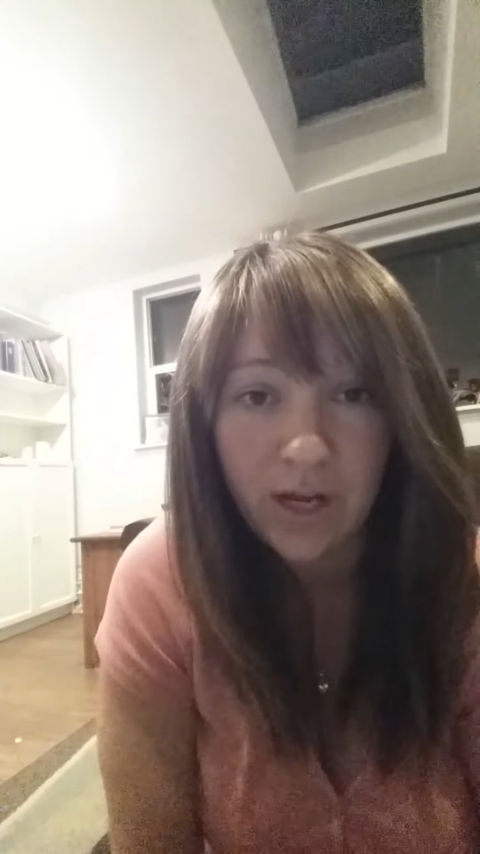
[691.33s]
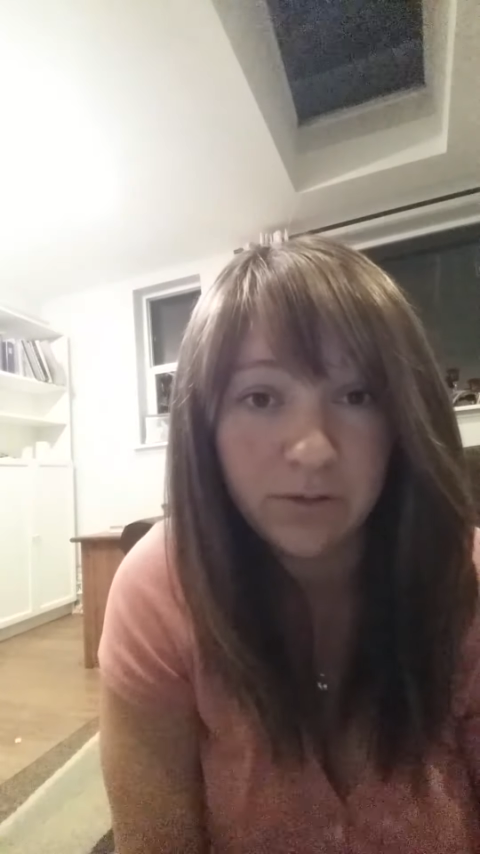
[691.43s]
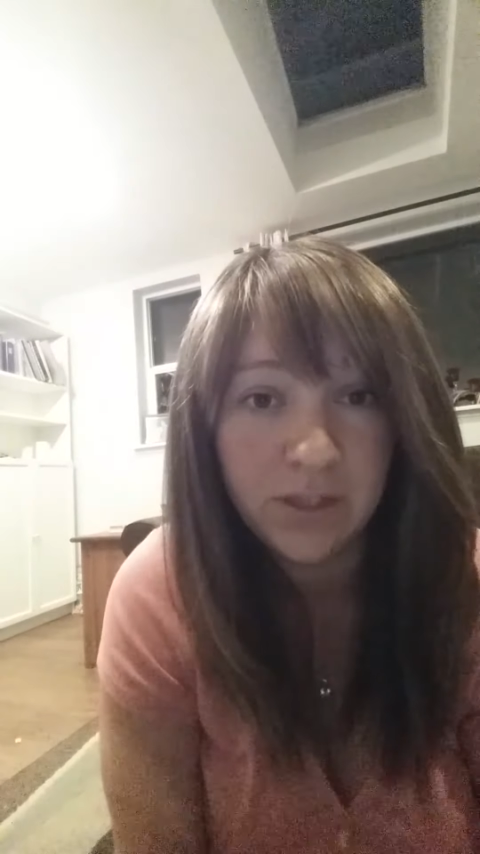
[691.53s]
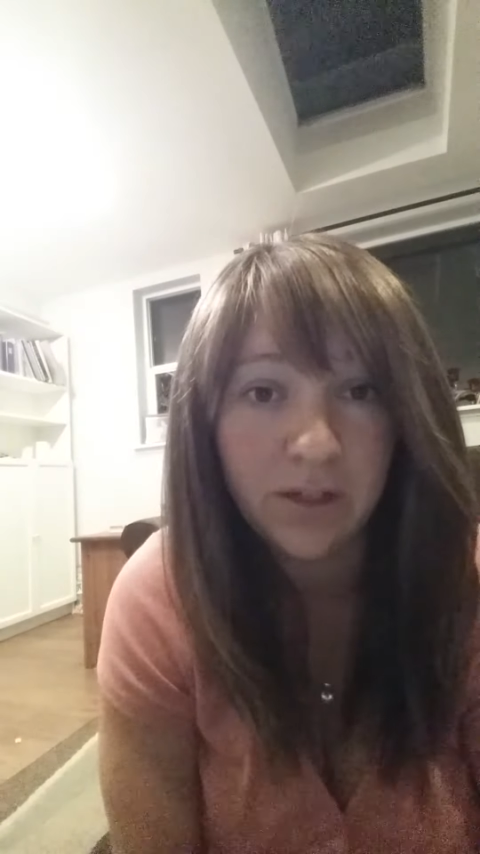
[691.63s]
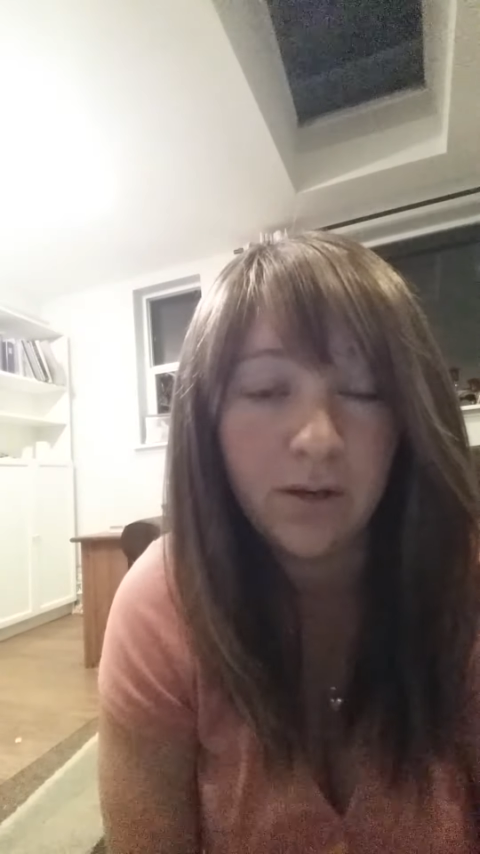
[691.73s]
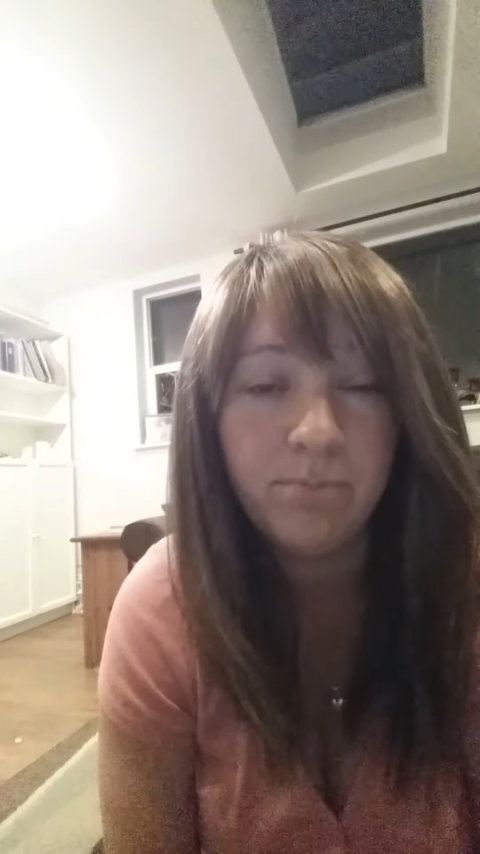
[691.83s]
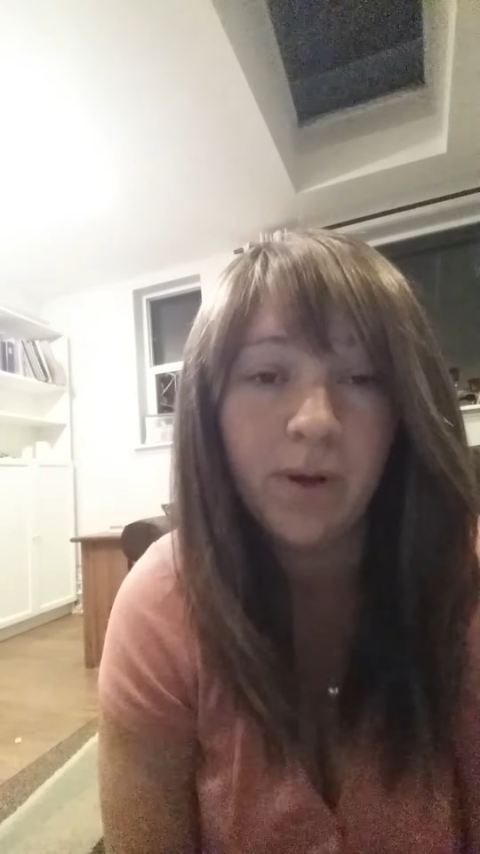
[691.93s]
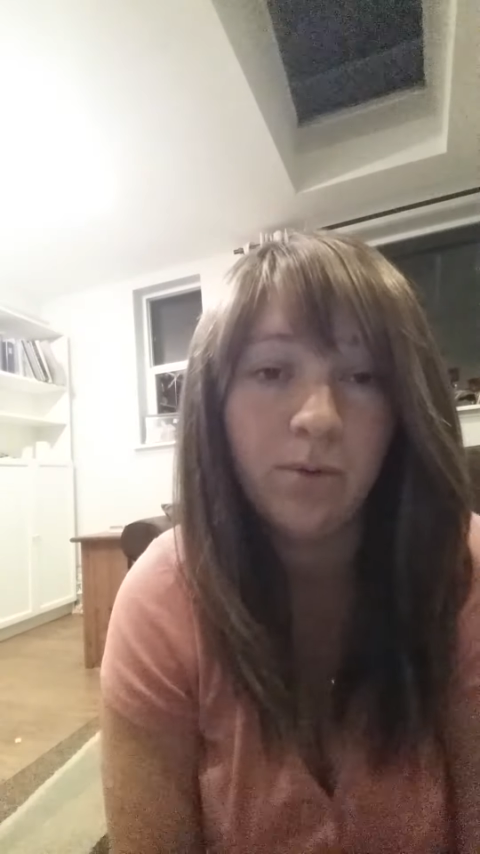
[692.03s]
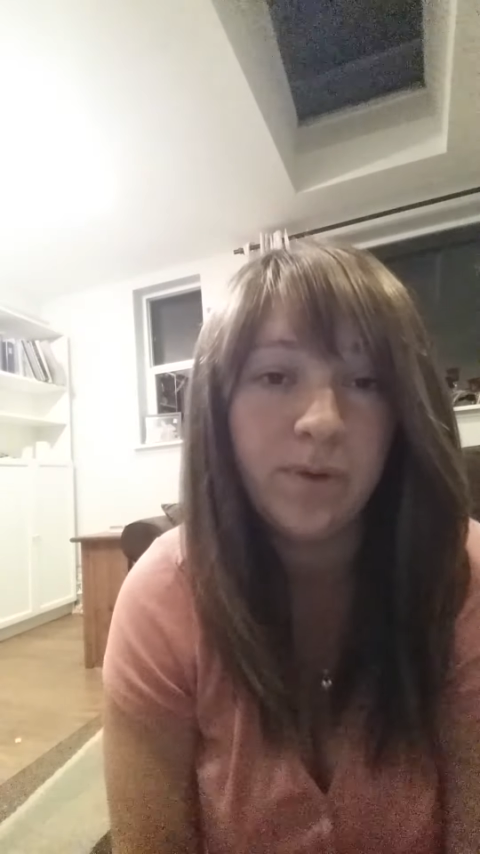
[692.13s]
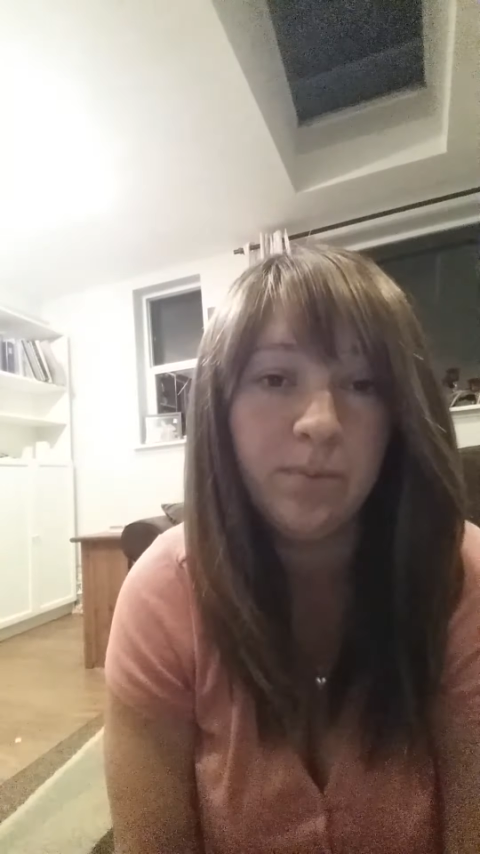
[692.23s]
out there
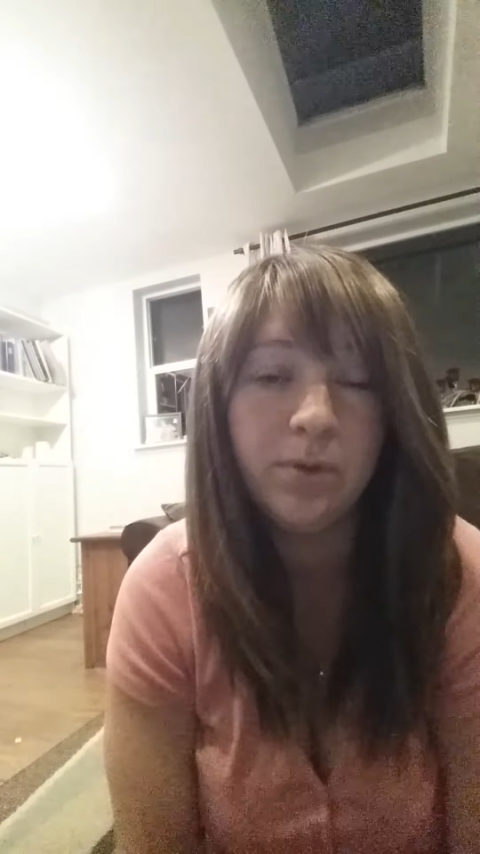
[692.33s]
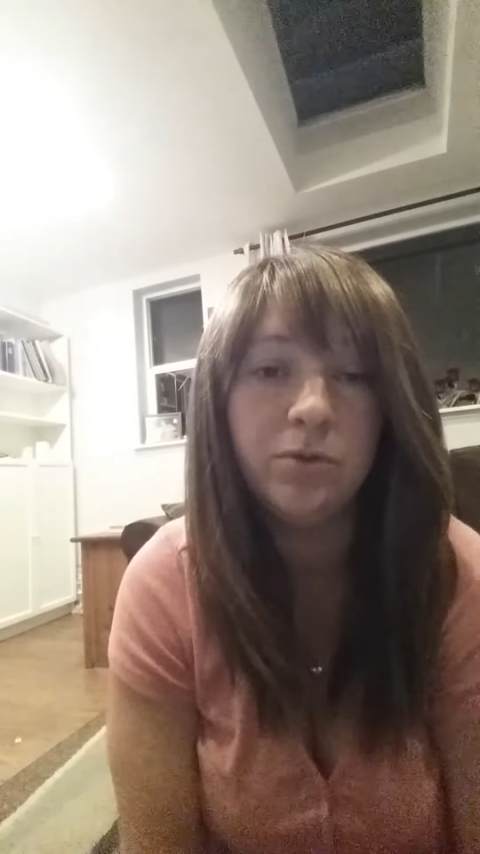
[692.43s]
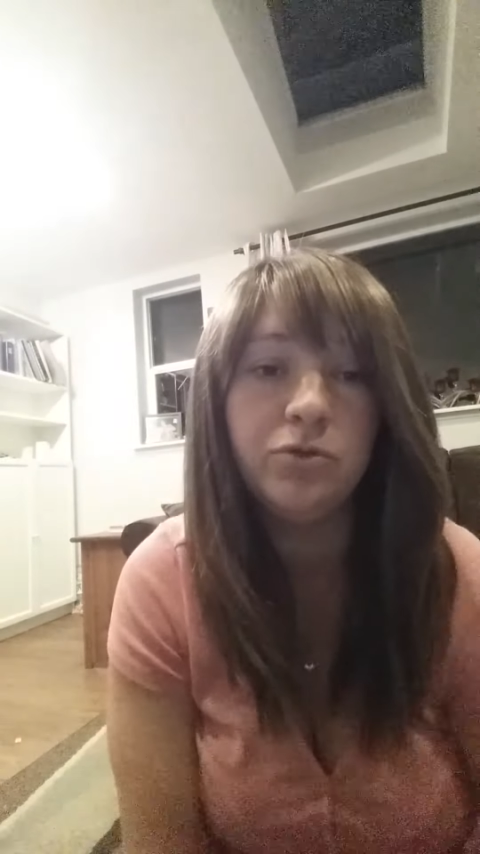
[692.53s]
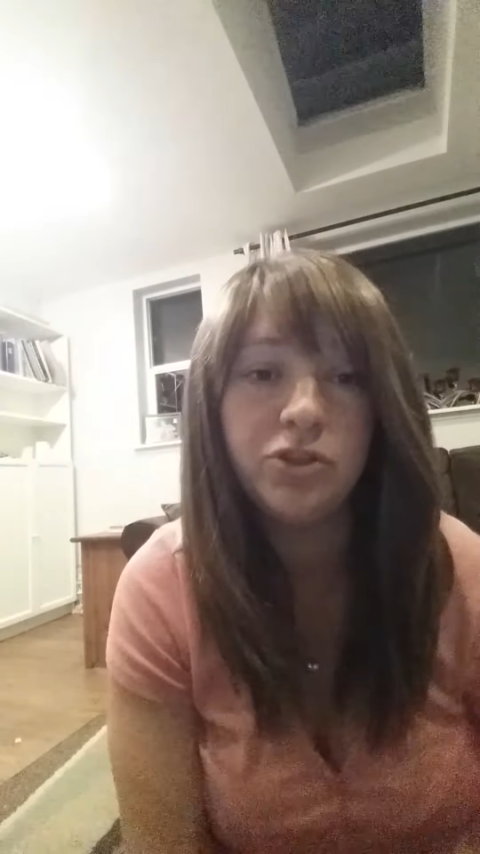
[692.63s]
about people who